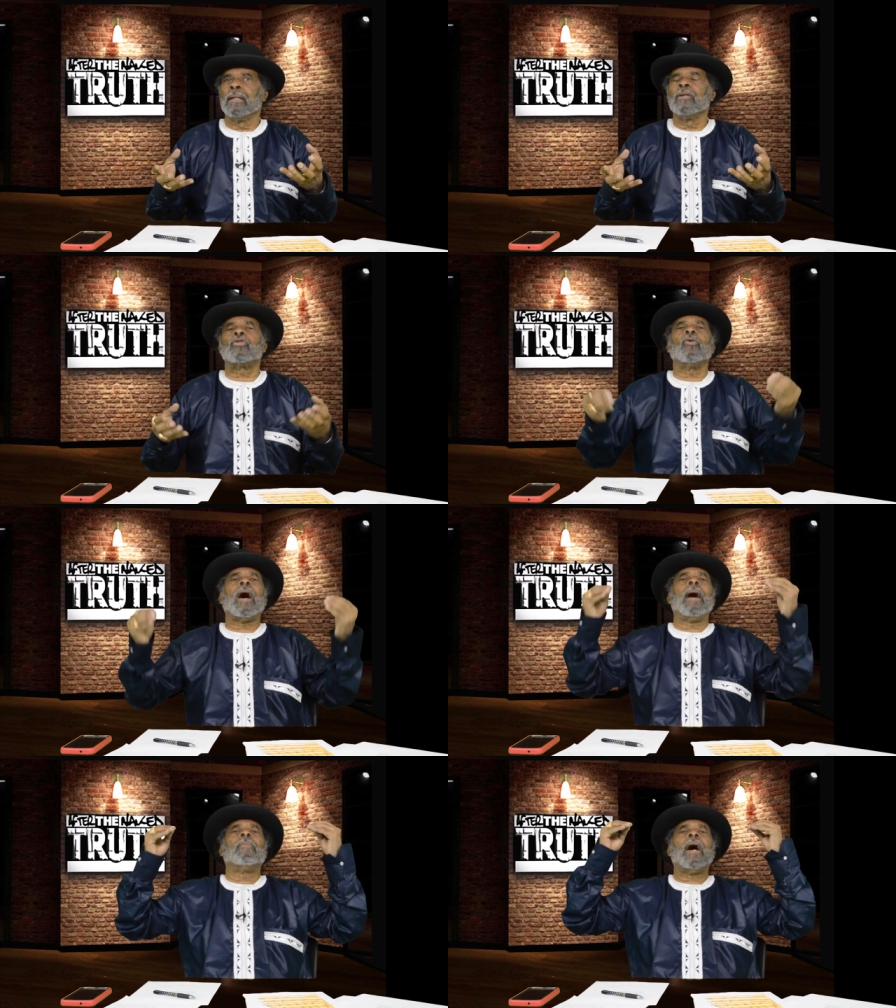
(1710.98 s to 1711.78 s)
So
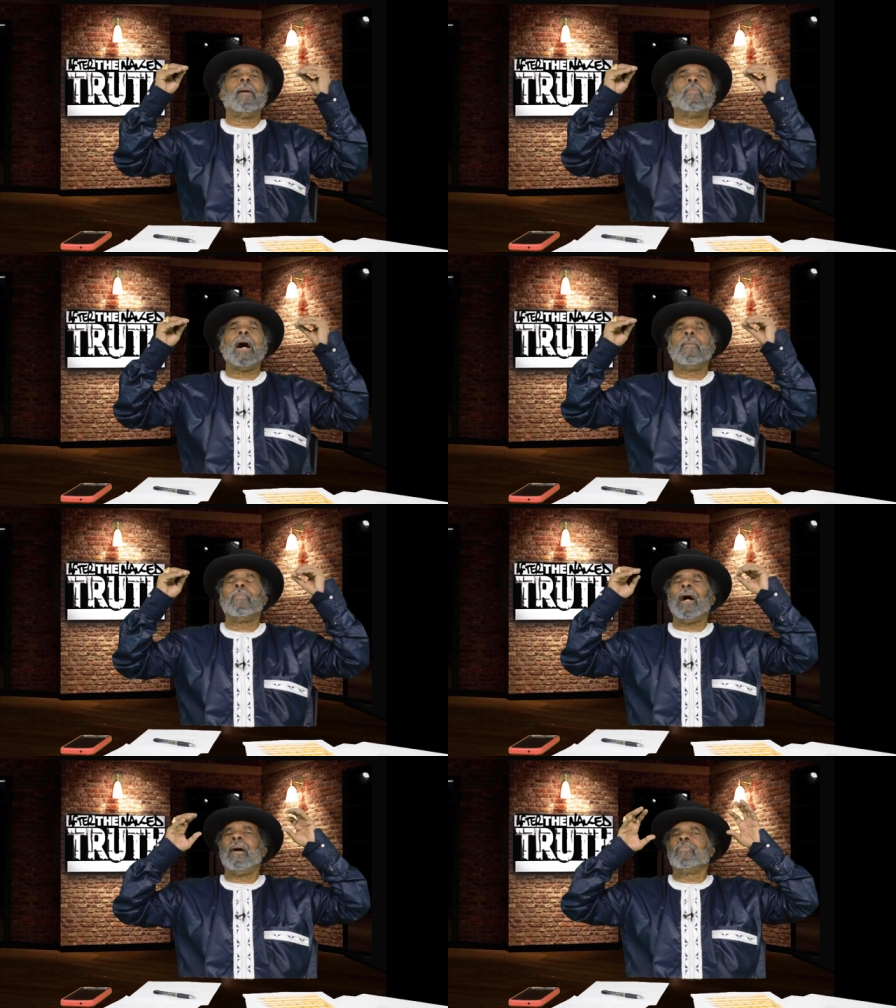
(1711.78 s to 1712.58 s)
I'm, I'm,
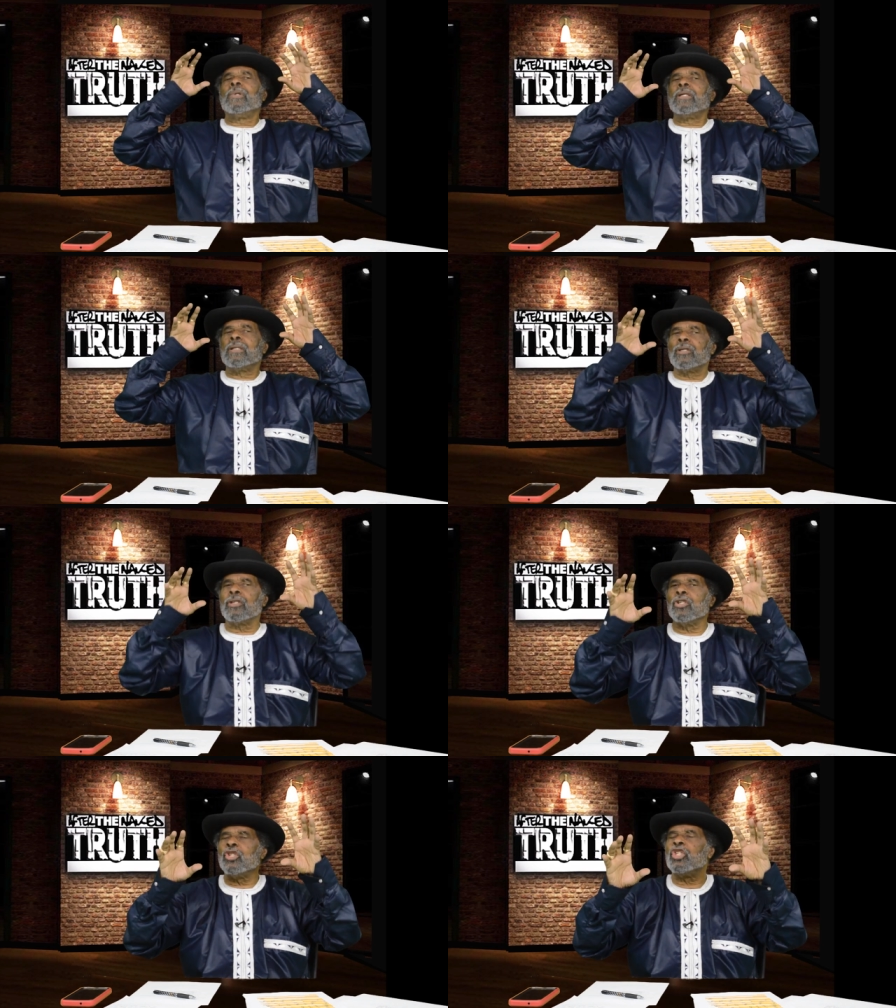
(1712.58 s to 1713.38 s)
I'm, I'm
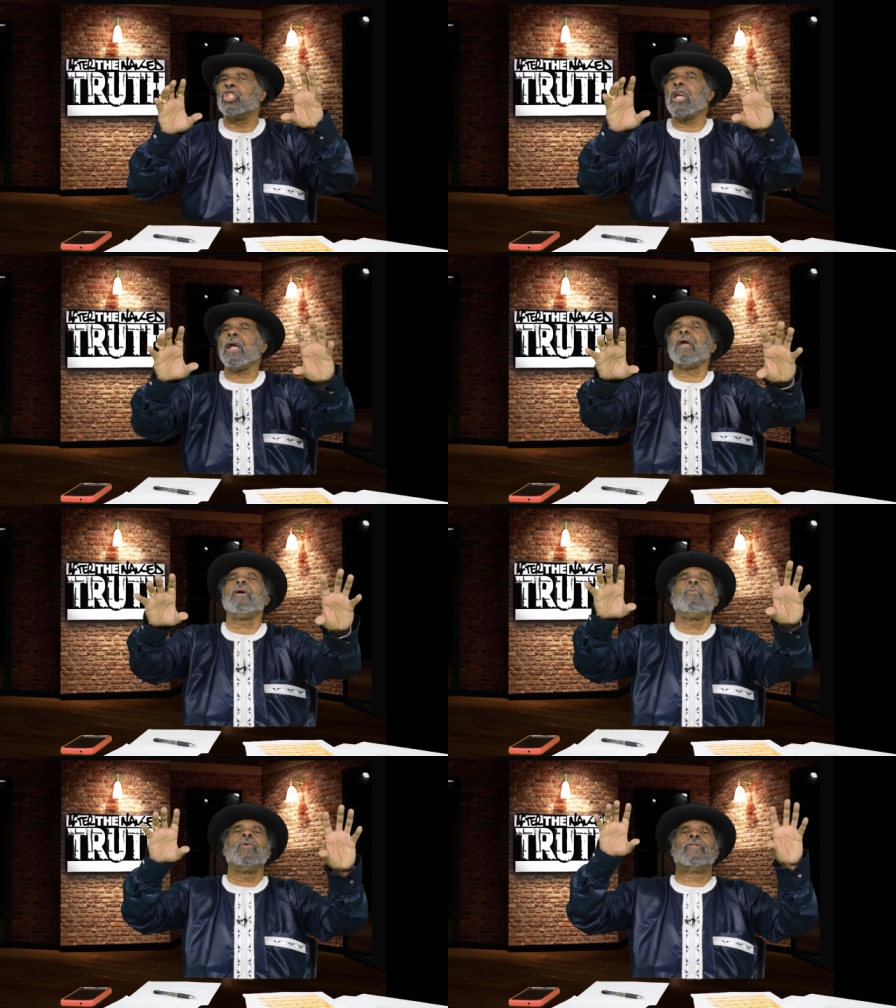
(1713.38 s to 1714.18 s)
just
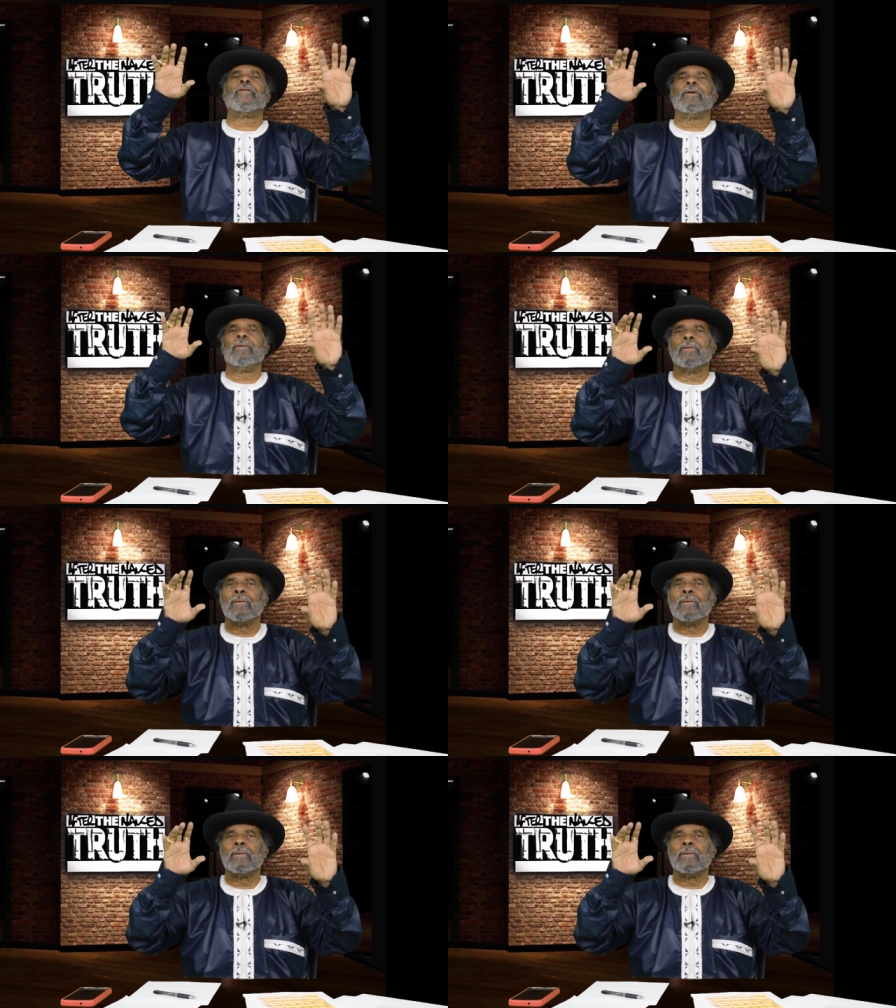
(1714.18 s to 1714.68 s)
sharing with you.